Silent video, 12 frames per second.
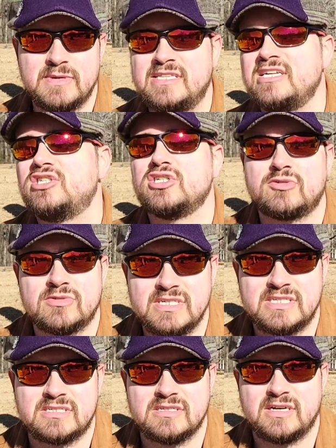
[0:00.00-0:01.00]
and they just
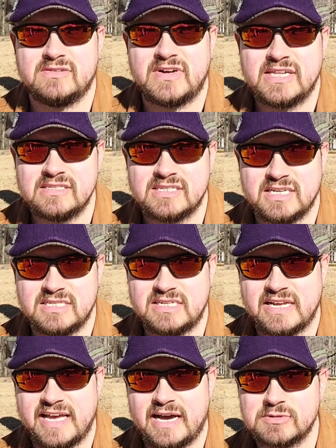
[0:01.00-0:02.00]
released a lot of Valentine's
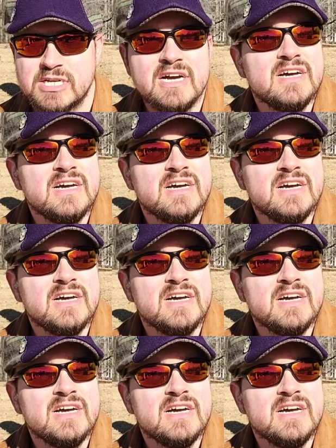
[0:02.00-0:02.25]
Day caps.